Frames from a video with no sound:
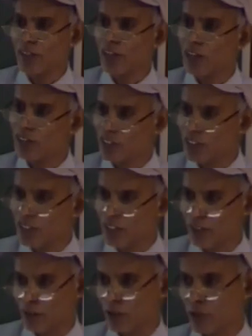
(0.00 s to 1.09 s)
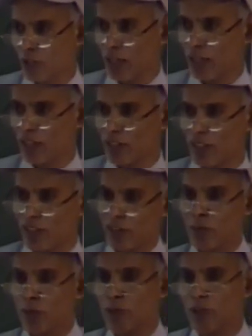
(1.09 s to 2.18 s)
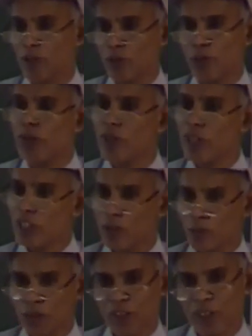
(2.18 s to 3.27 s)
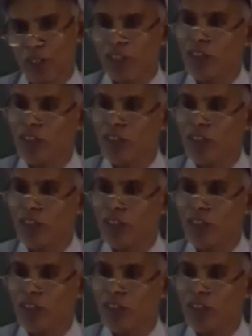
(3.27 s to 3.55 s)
along z direction, so that integration we want to do explicitly